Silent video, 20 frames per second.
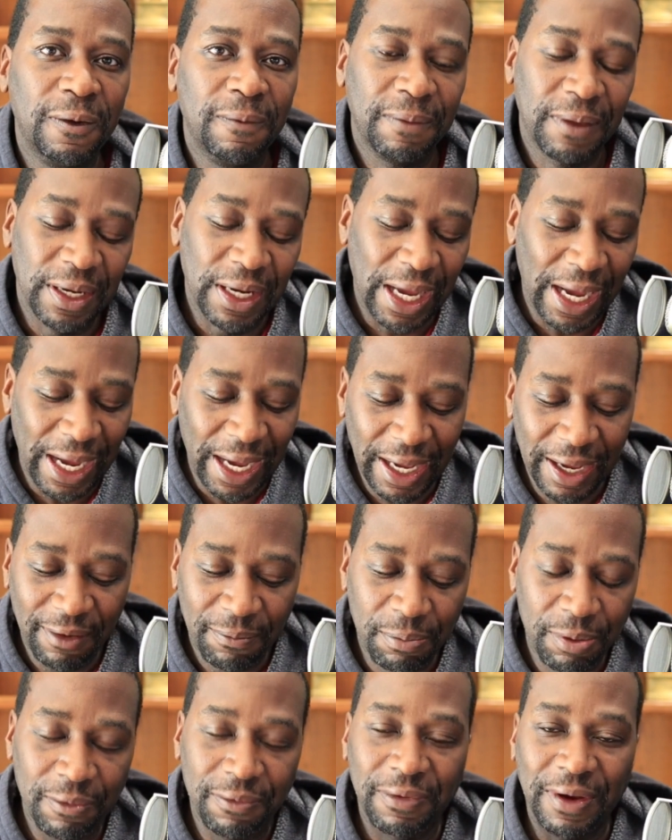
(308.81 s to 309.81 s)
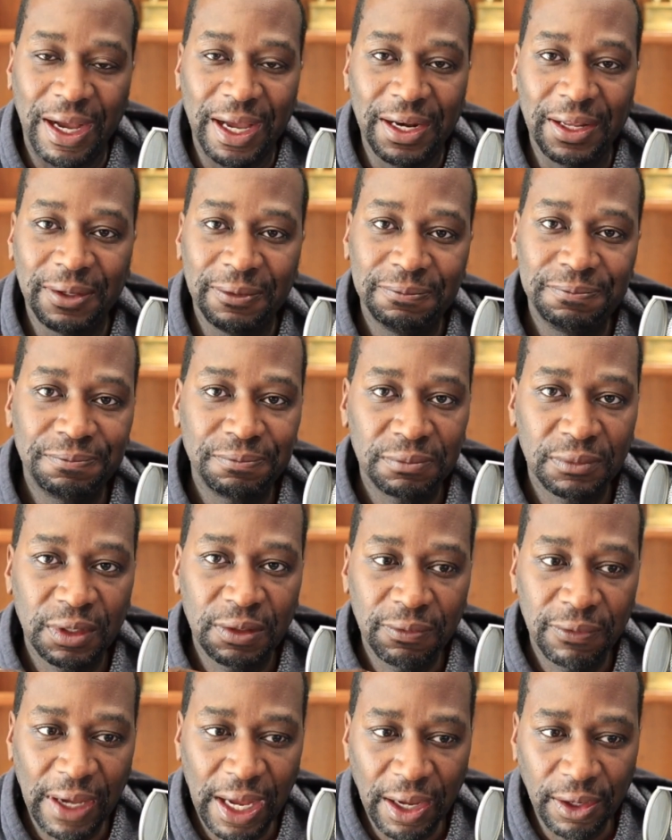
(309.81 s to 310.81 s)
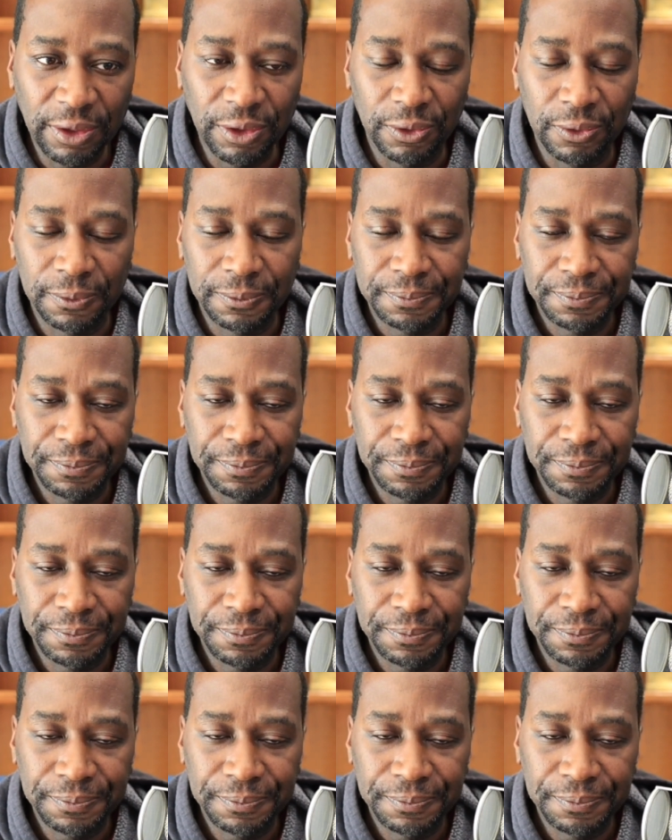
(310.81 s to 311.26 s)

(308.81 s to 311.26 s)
then I have provided value.